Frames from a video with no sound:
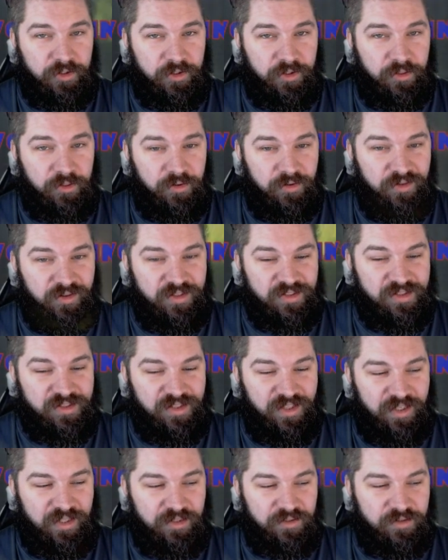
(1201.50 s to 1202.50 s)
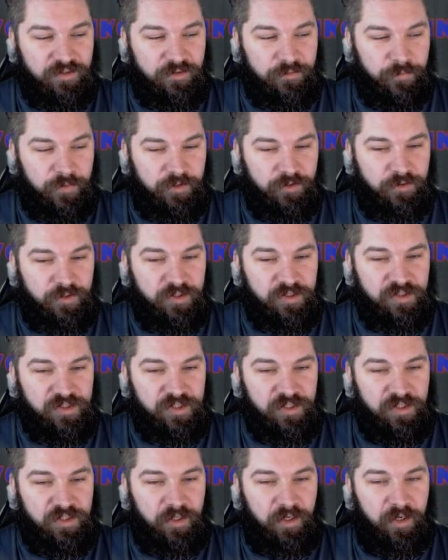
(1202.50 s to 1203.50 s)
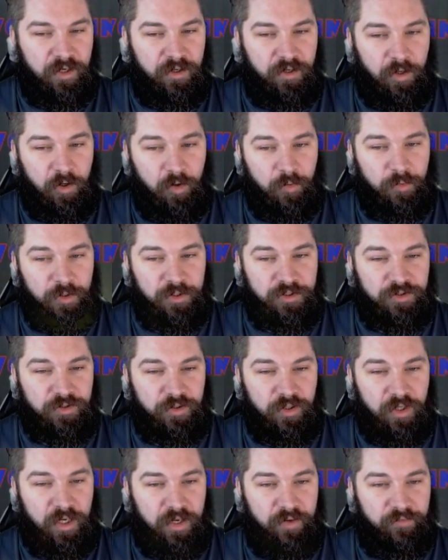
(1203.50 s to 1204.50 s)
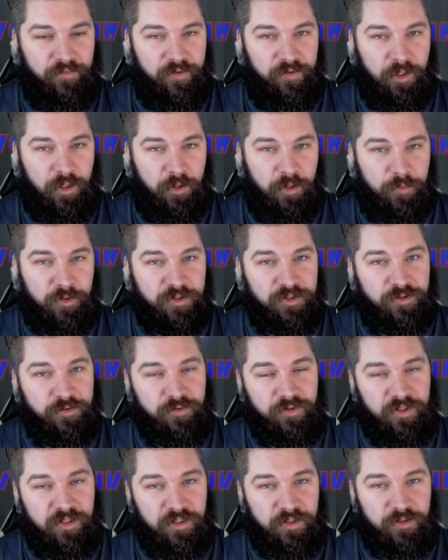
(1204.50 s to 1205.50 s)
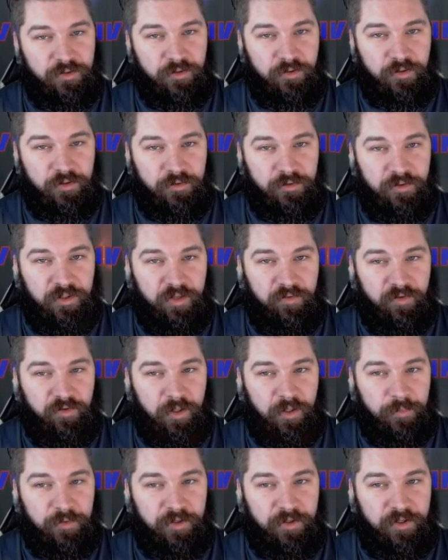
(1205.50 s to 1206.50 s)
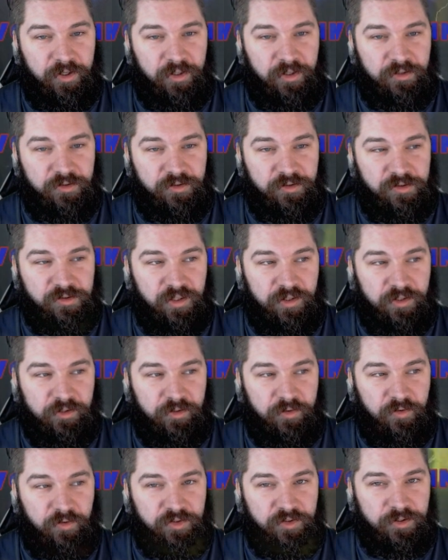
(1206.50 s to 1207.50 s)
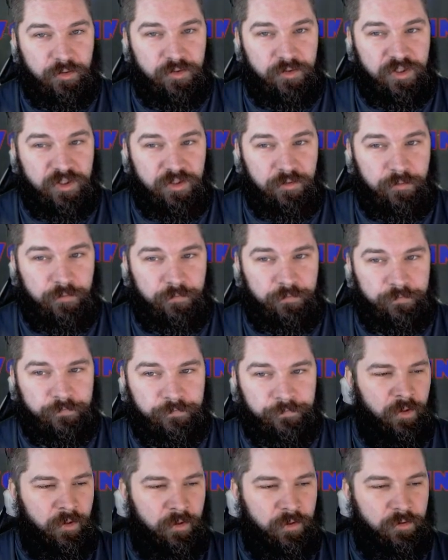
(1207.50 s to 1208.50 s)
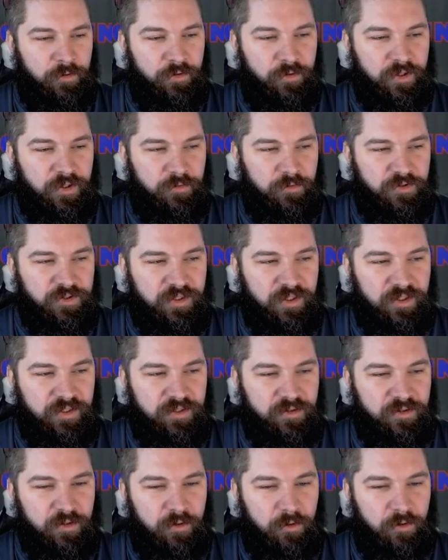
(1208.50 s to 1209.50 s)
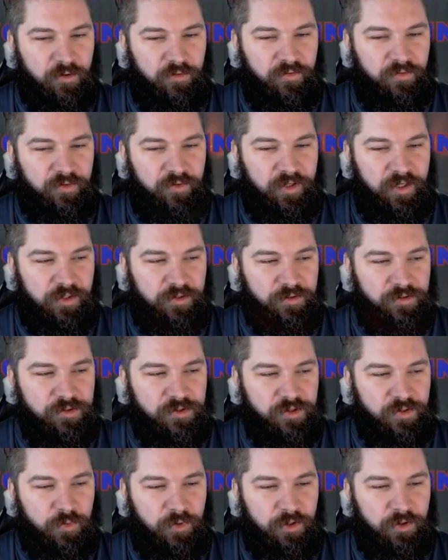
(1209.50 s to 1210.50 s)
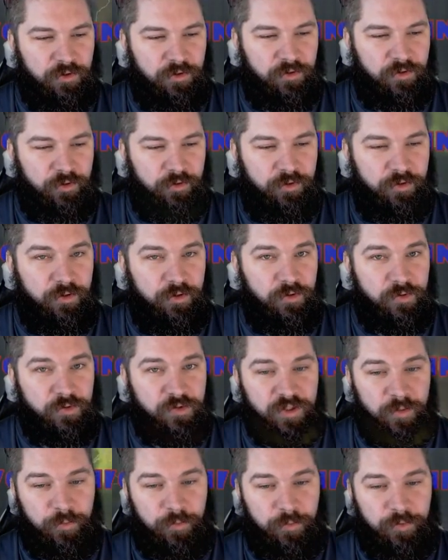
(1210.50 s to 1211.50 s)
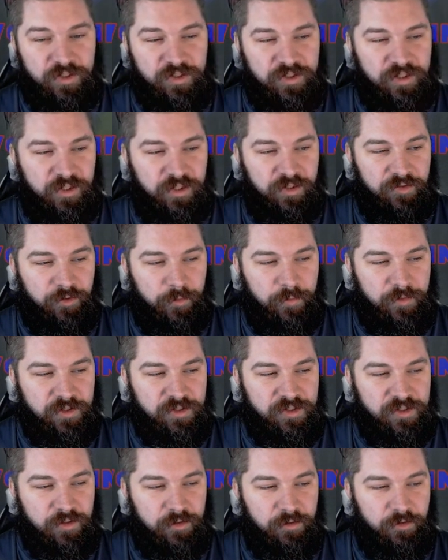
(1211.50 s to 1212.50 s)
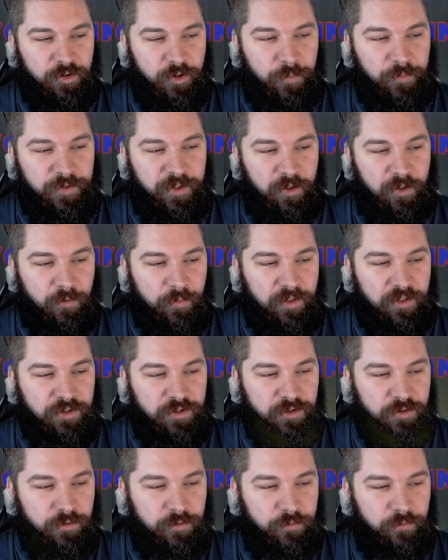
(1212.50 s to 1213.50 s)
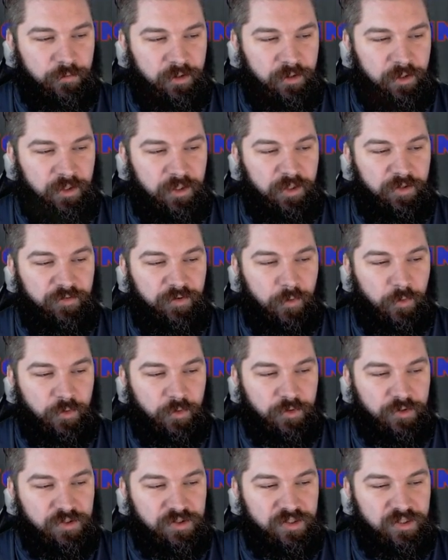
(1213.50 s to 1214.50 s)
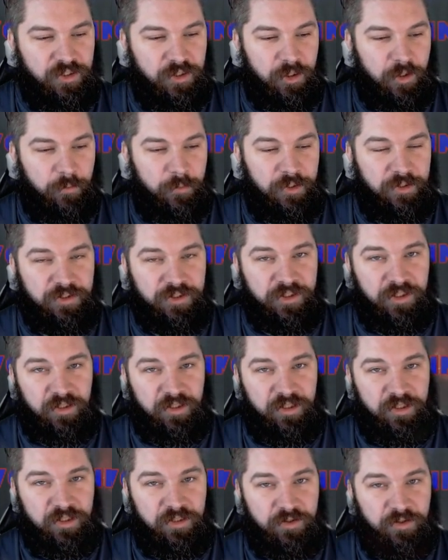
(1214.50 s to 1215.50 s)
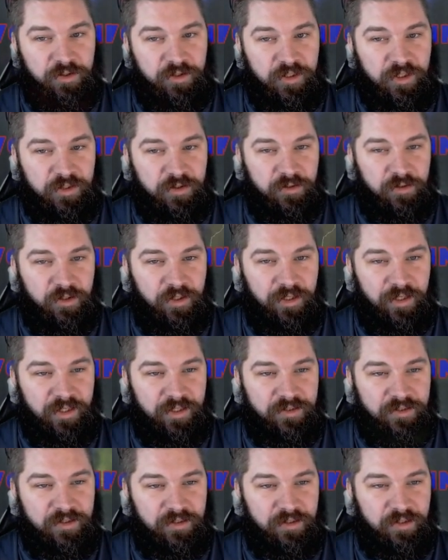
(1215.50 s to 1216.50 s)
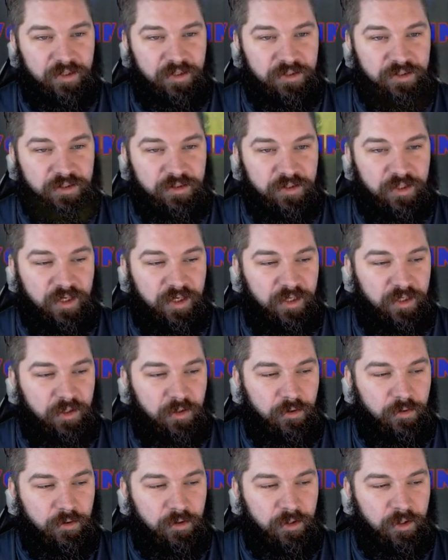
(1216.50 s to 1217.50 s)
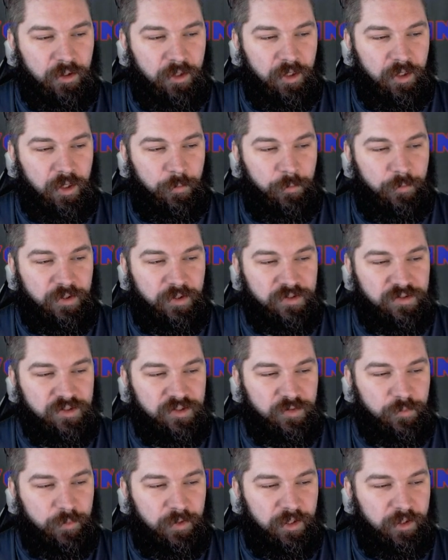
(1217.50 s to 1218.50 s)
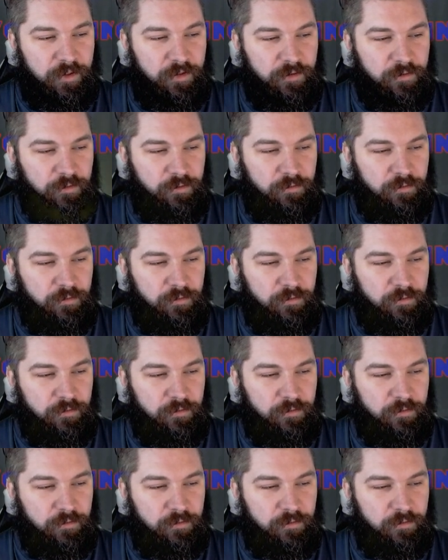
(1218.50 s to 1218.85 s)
into this site, and you can see here how much you have and how much you need to level up the characters that you have chosen. You can select all of the characters you want, or you can use a preset from this drop-down menu. If I want to see how much I need to get Galactic Legend Kylo, I press this button